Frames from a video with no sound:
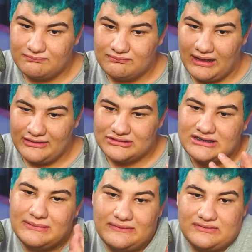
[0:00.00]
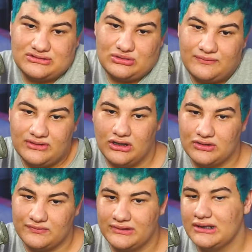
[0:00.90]
I use this mainly for street
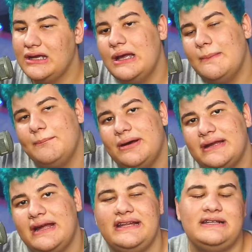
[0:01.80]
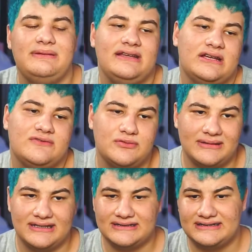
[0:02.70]
photography, but I need to be careful
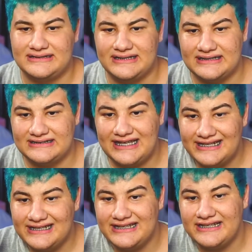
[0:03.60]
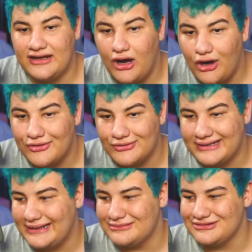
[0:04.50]
because this thing is technically an auto
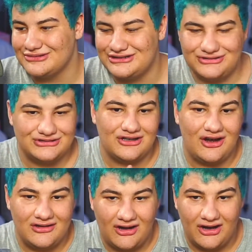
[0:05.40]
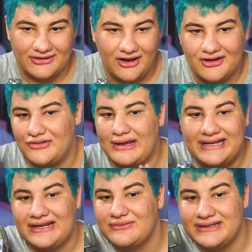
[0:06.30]
camera, so it shoots on auto. I
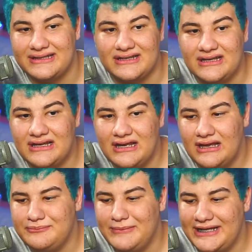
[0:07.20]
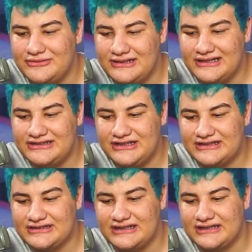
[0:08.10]
can't really manually
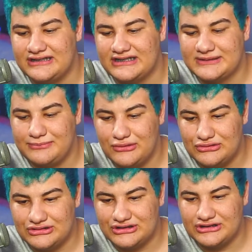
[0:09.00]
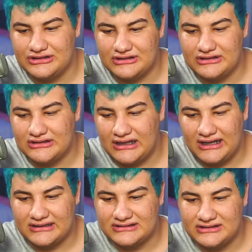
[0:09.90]
adjust exposure,
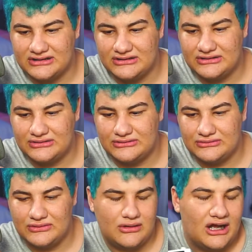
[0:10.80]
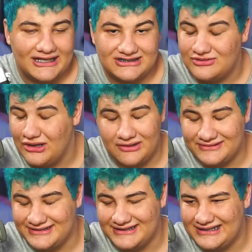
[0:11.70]
ISO. ISO
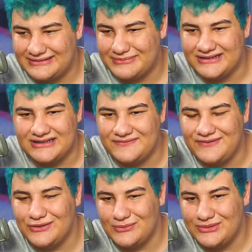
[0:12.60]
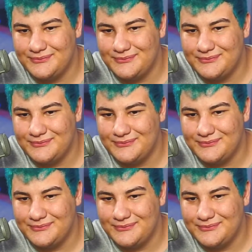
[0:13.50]
obviously not because it's film.